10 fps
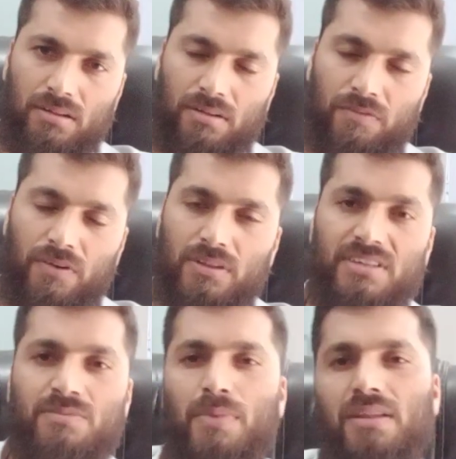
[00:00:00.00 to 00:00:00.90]
for
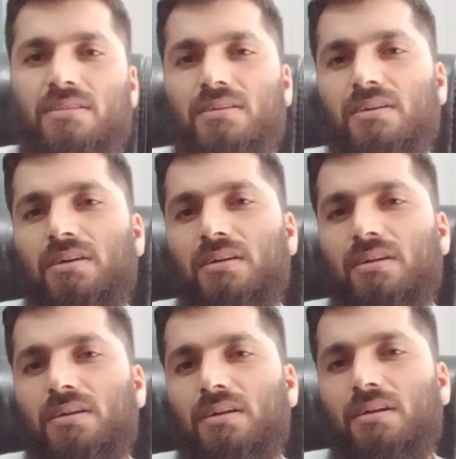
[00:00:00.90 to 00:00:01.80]
this month,
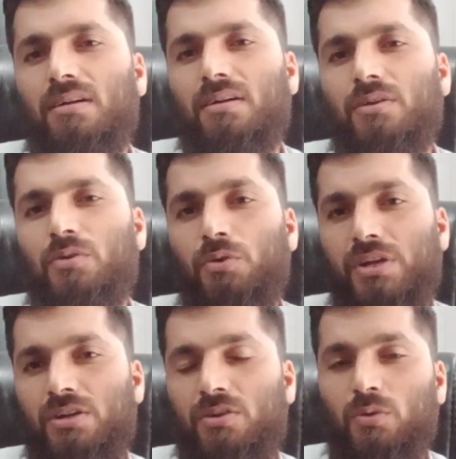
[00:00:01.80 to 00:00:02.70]
you
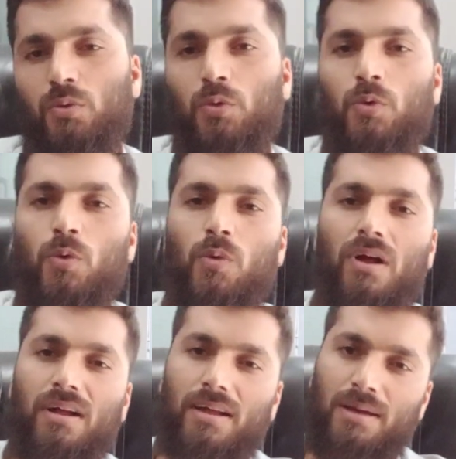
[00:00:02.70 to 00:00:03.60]
need to know
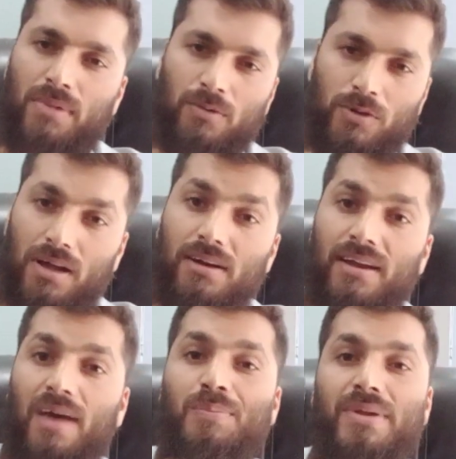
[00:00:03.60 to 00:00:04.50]
about
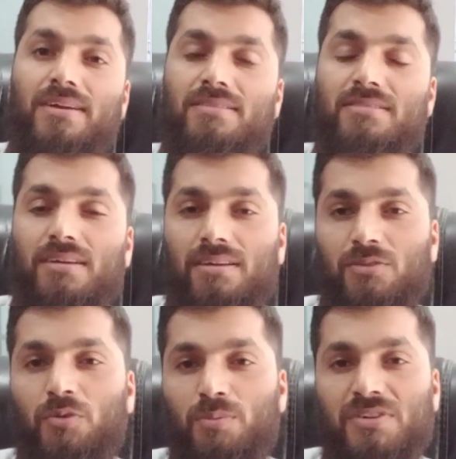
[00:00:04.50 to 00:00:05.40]
current happenings.
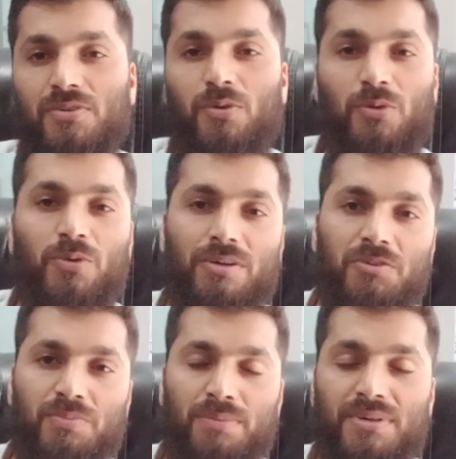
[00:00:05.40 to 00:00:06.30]
So you must go through
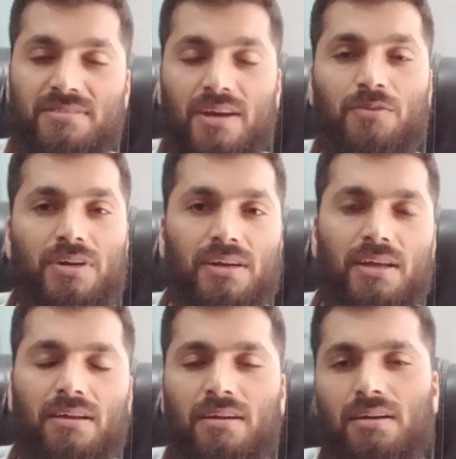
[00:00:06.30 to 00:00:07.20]
newspapers every
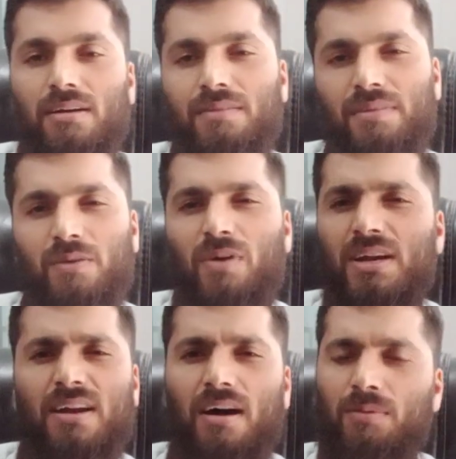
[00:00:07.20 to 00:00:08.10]
day for
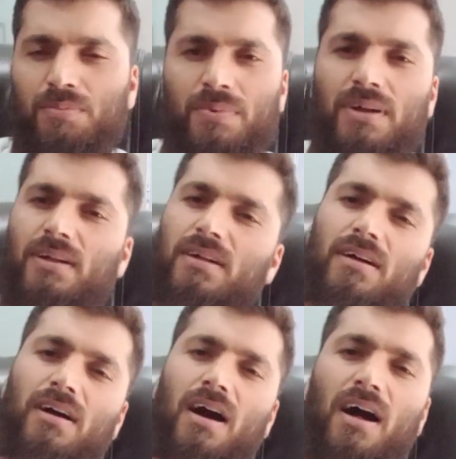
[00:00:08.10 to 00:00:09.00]
1.5
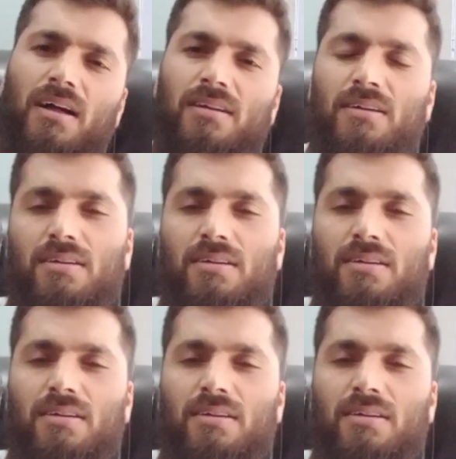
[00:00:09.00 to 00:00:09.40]
hours.